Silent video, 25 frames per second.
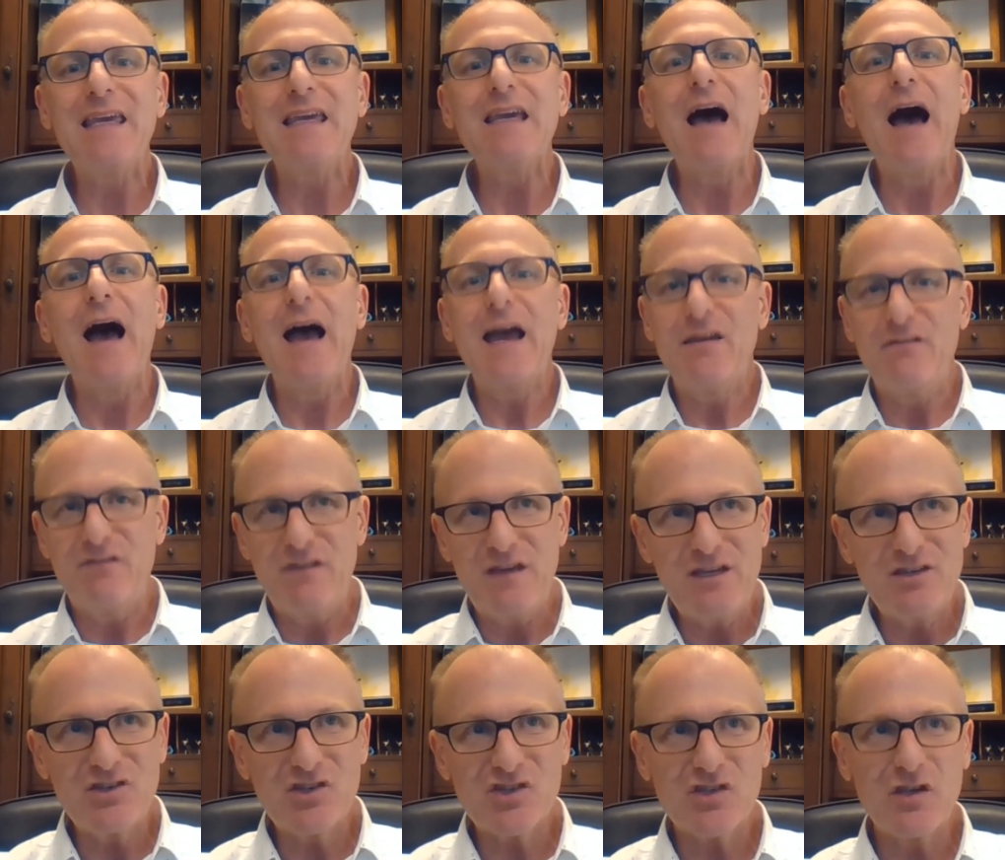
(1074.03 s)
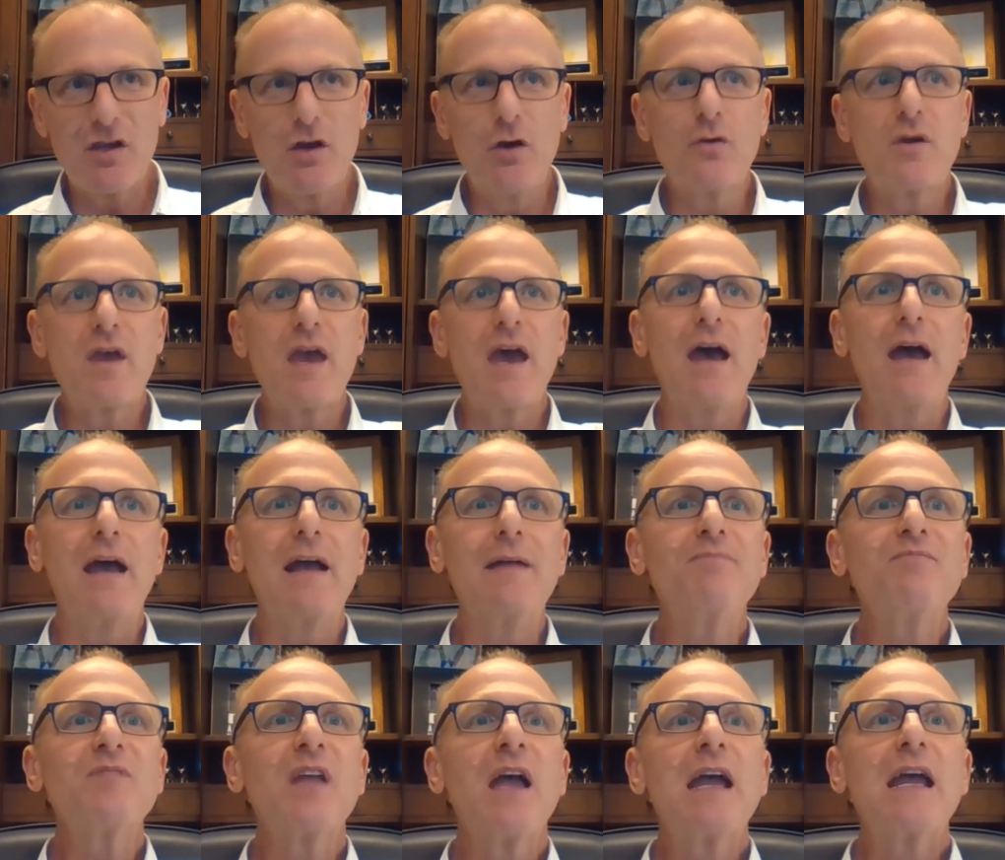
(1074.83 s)
Ivies, okay,
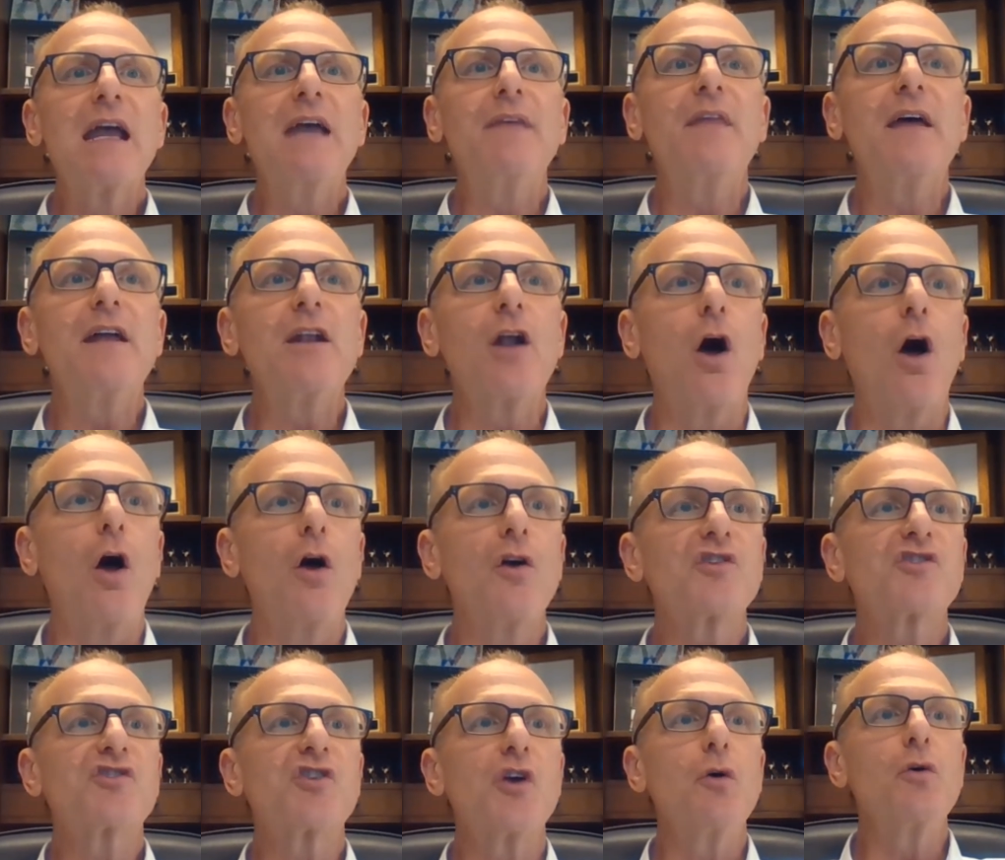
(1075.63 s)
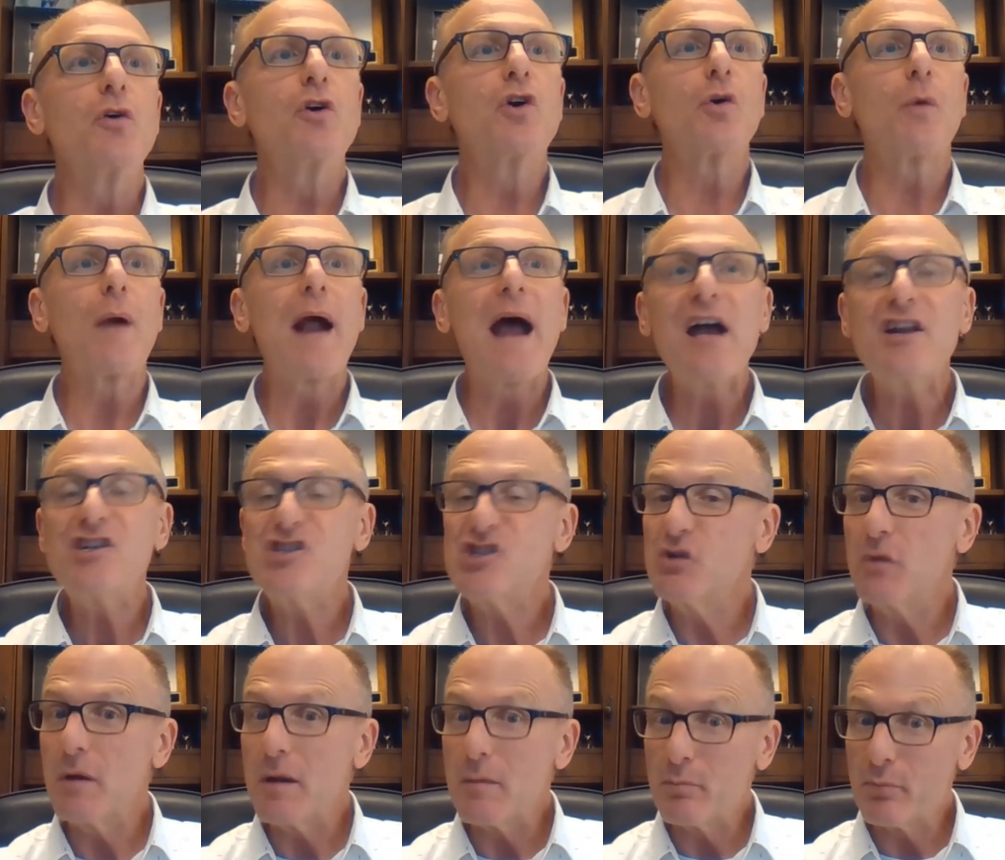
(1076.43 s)
and then also
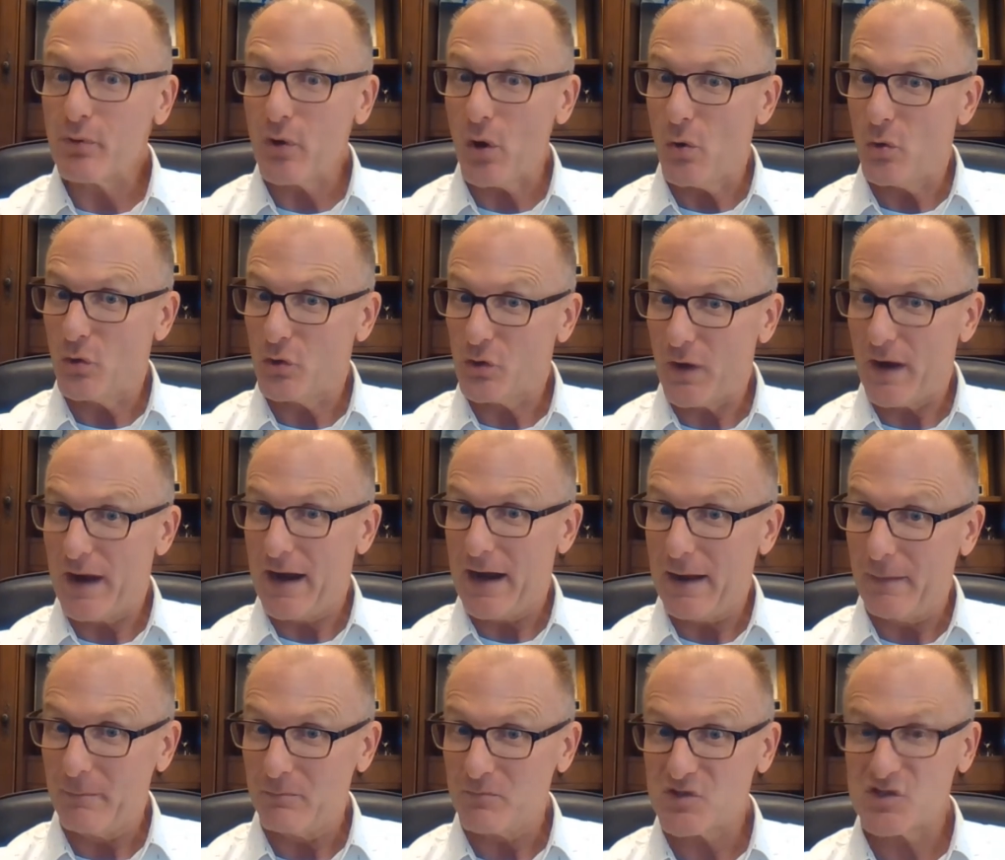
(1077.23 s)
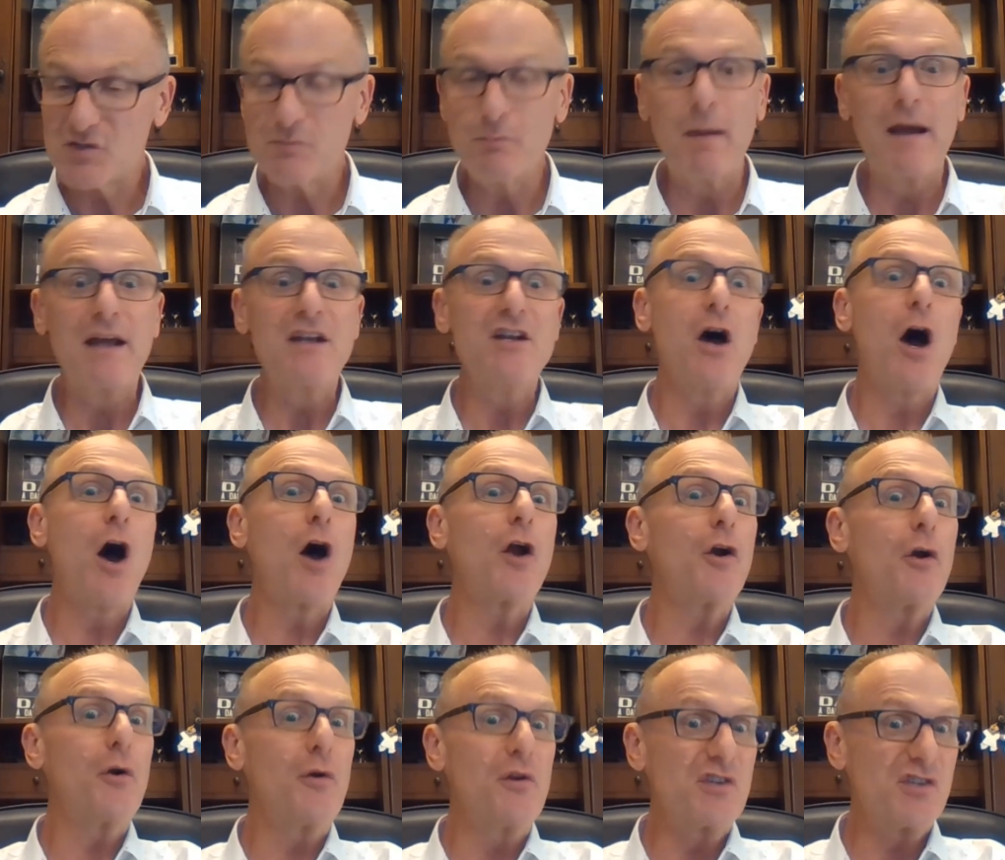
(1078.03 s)
graduate programs. My
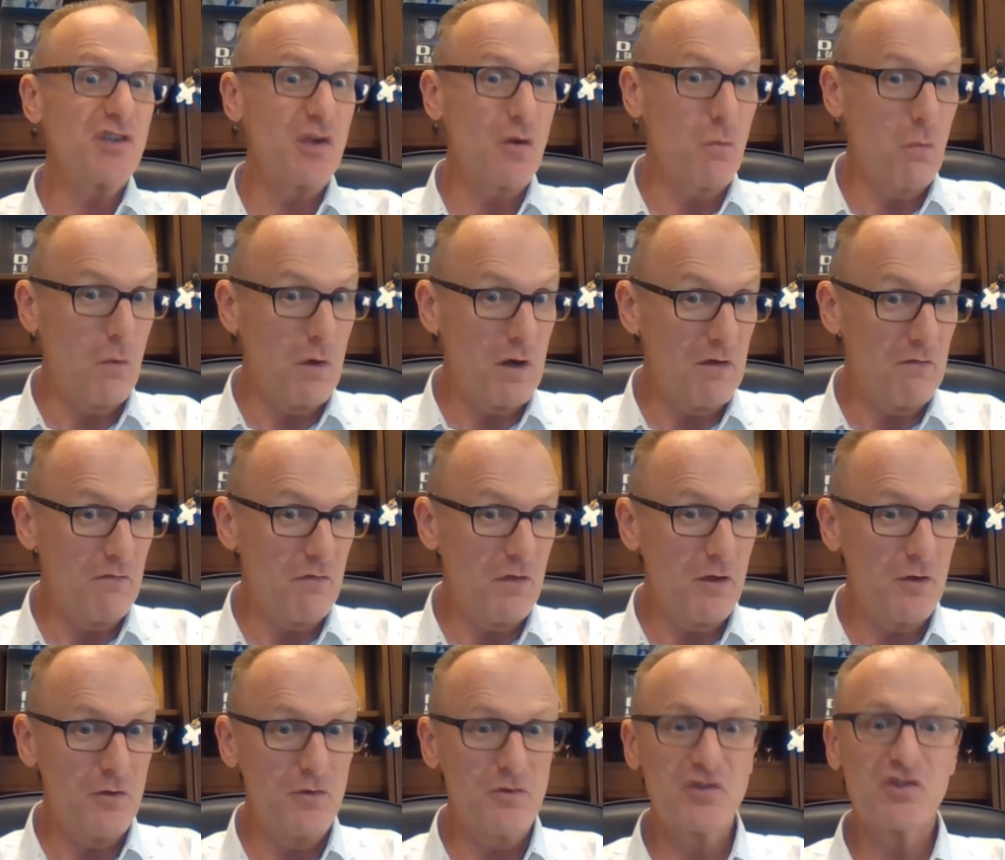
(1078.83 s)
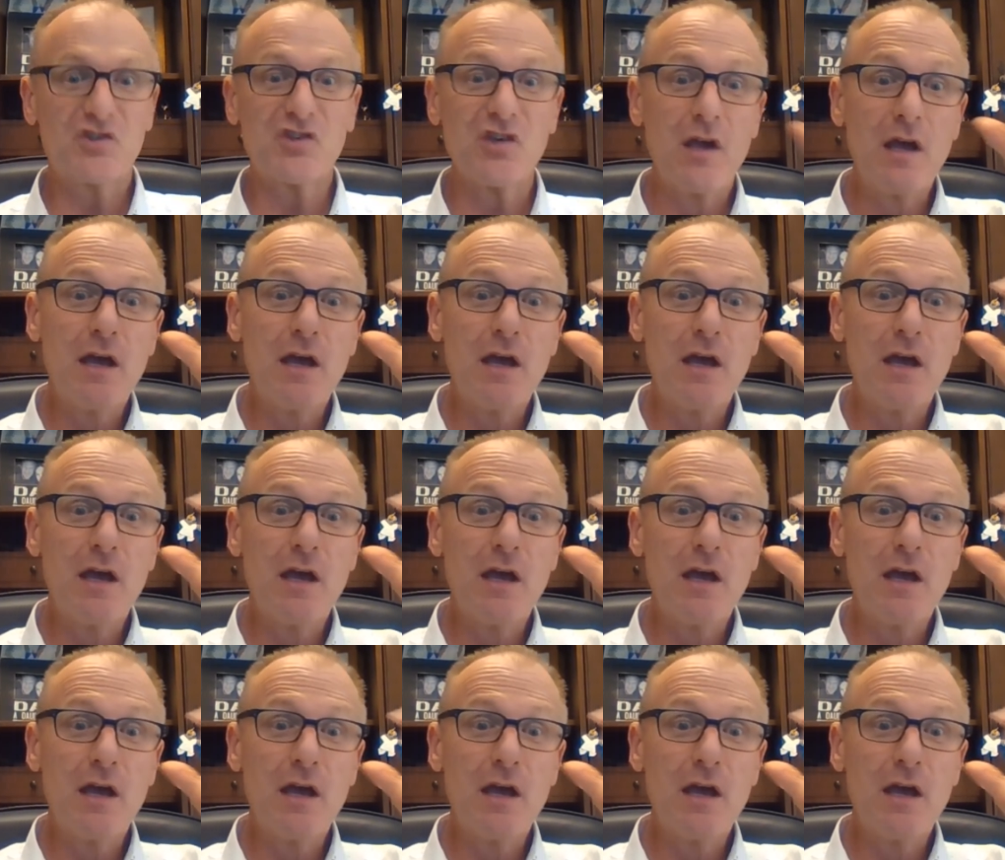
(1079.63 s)
daughter is in one of those.